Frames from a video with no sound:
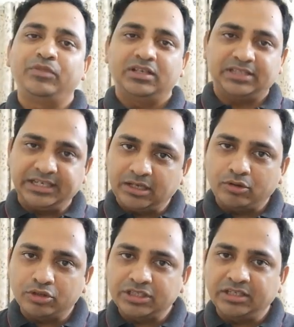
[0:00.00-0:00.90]
SiteGround
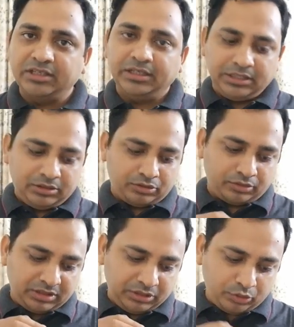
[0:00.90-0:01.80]
hosting,
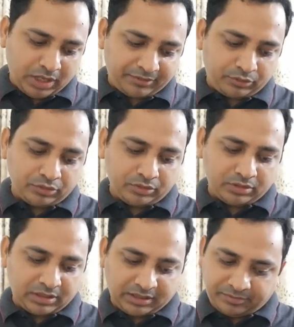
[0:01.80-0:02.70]
so you have to
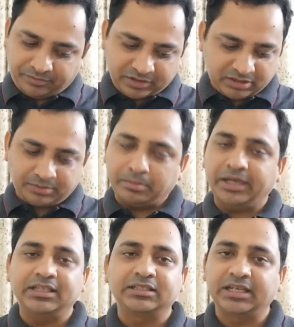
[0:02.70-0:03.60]
first buy
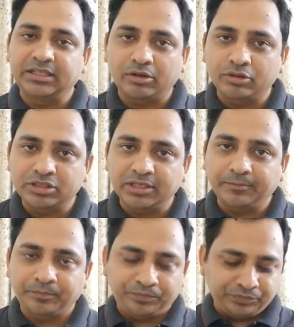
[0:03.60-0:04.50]
the SiteGround hosting,
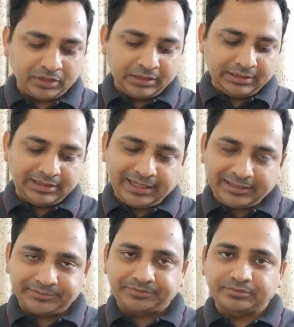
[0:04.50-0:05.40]

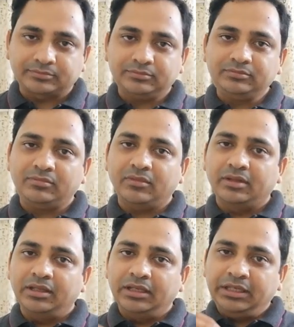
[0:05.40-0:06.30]
then
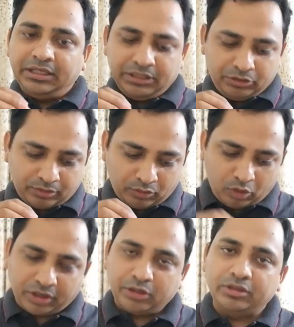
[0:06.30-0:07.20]
you have to
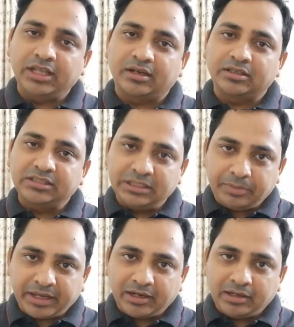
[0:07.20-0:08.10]
log into their
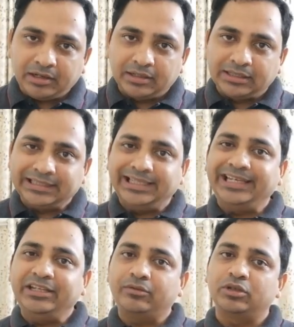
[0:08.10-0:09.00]
cPanel, then
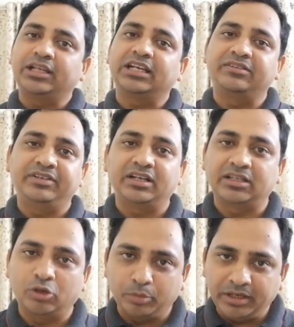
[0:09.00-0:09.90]
you have to configure the
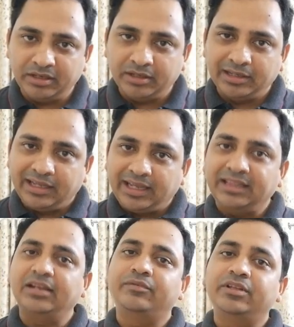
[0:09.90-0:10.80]
domain, and
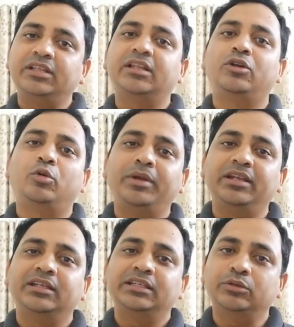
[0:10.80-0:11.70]
then within the
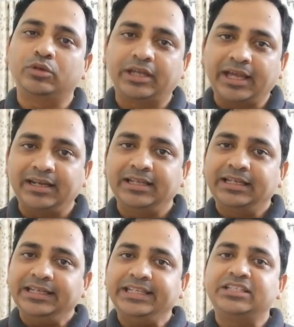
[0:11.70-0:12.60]
domain you can
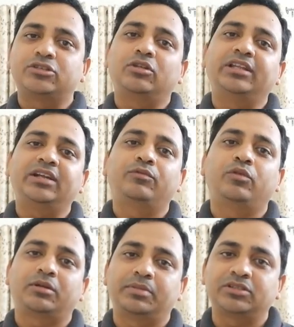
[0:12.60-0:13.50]
install that
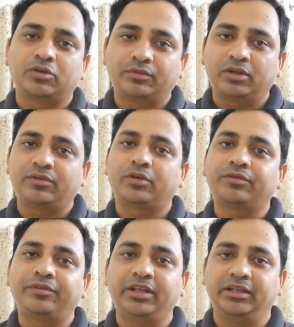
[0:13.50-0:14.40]
WordPress software for
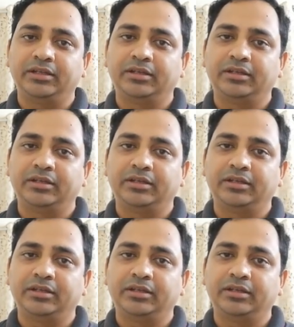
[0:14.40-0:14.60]
free.